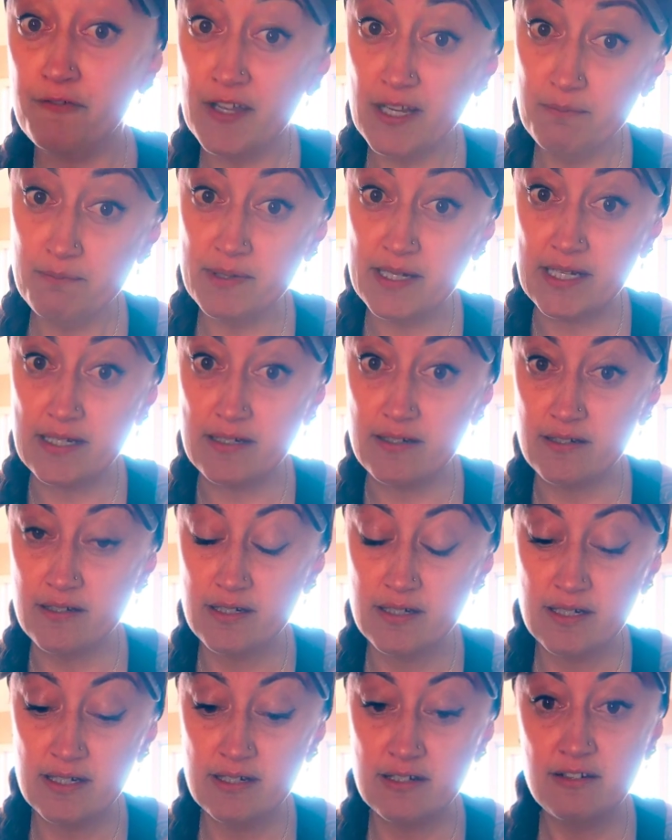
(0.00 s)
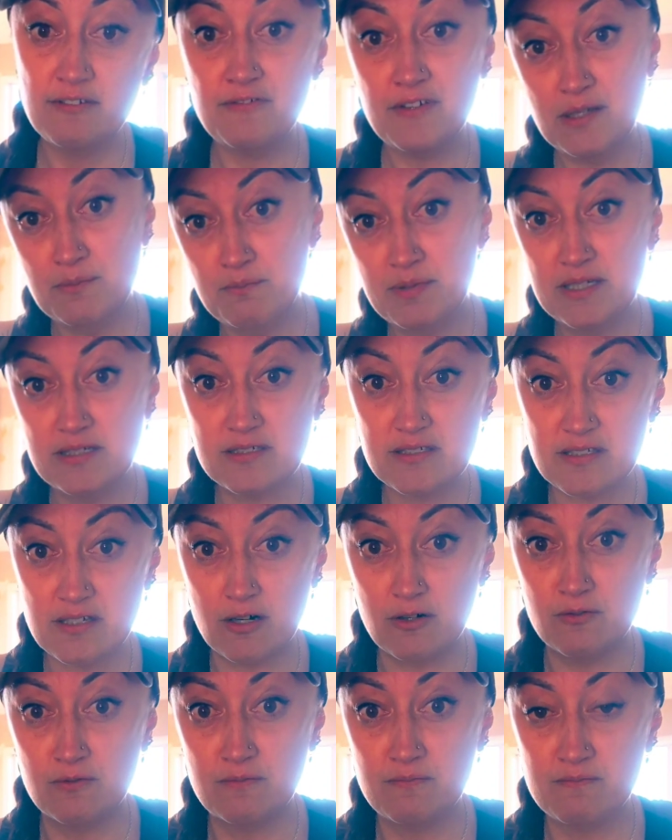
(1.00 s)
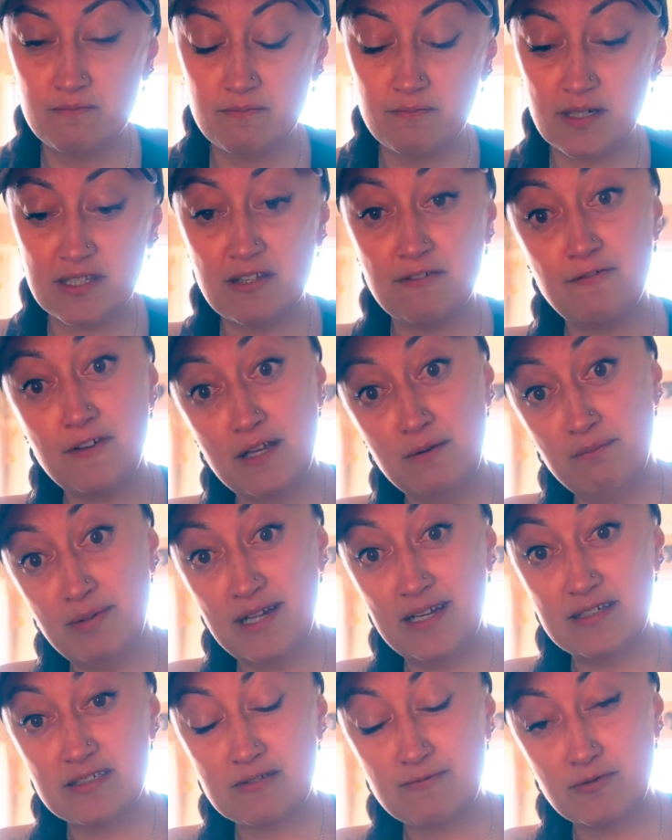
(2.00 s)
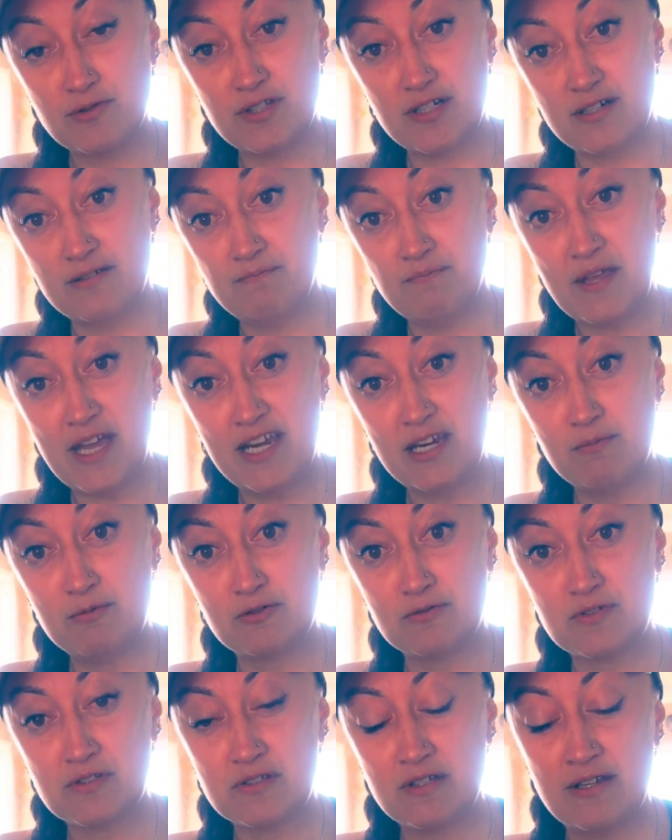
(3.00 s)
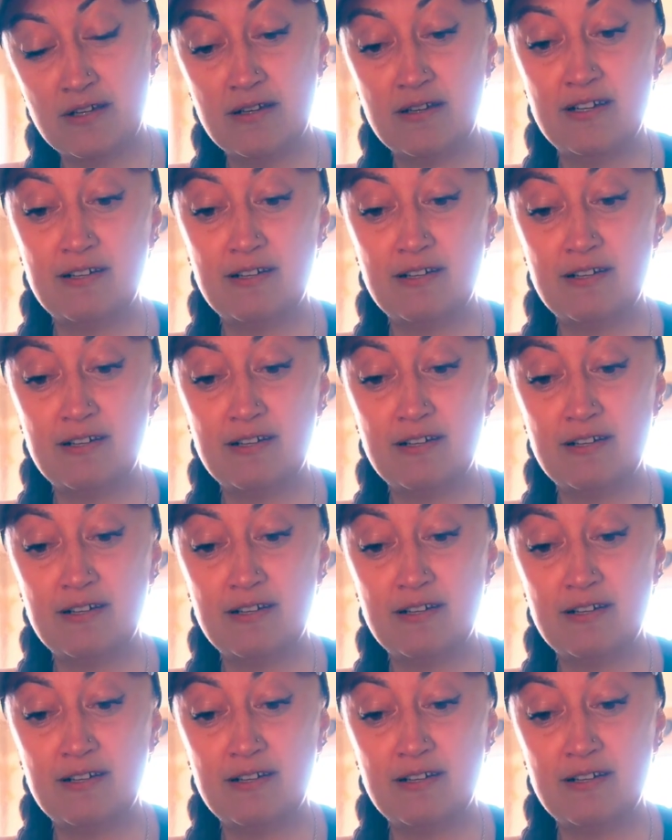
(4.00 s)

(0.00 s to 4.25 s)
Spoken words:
Fenbendazole. But the fenben is for the animals.